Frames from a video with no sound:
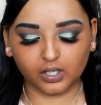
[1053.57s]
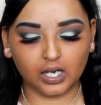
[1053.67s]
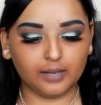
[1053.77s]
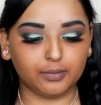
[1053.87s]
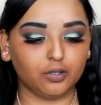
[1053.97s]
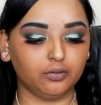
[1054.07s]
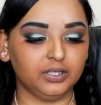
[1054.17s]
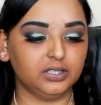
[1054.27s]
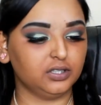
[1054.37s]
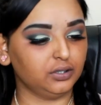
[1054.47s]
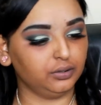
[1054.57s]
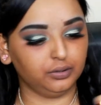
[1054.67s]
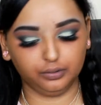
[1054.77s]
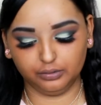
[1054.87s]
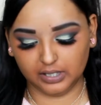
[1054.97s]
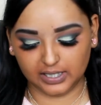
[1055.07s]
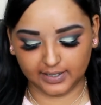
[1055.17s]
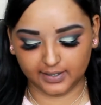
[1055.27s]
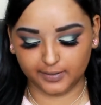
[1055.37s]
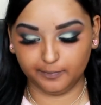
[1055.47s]
I'm going to
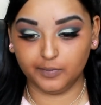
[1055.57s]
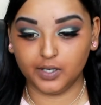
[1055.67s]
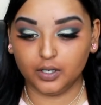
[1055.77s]
um,